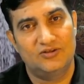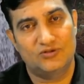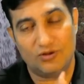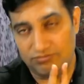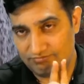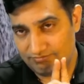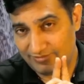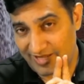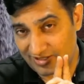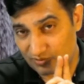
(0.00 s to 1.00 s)
So
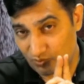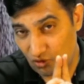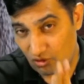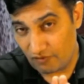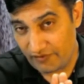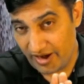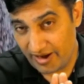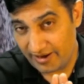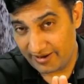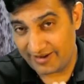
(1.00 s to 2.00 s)
that's more of a
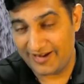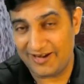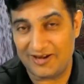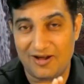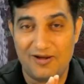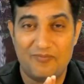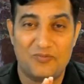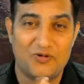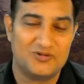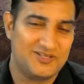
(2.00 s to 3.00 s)
data
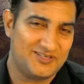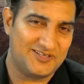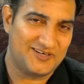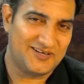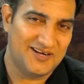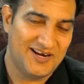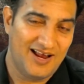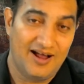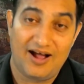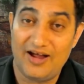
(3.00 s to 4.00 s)
processor.
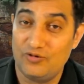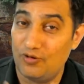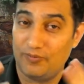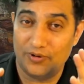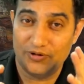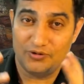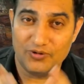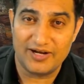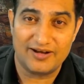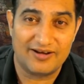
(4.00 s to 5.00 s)
I hope you
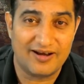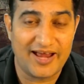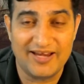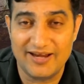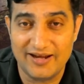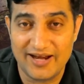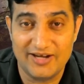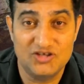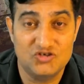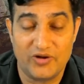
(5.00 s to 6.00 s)
are liking and
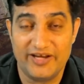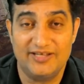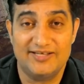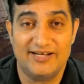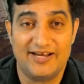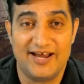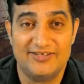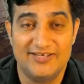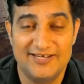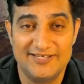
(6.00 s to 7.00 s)
enjoying this entire
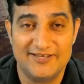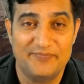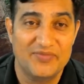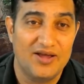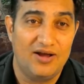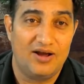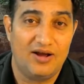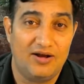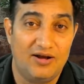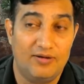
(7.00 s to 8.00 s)
series.
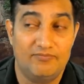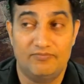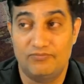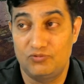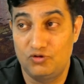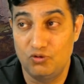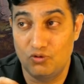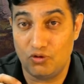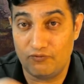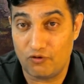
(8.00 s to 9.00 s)
Do
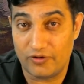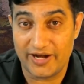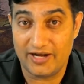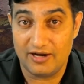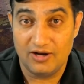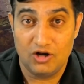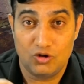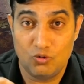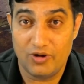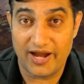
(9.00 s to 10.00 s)
not forget
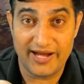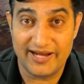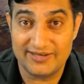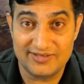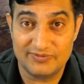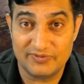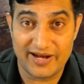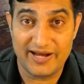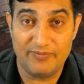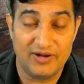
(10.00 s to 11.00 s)
to like and
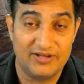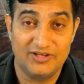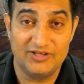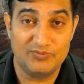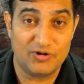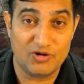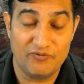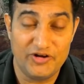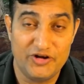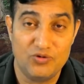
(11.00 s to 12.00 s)
subscribe this particular
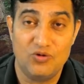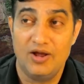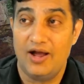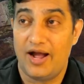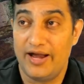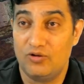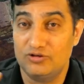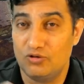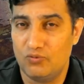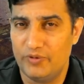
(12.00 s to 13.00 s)
video. I
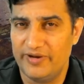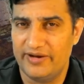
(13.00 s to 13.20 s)
also would be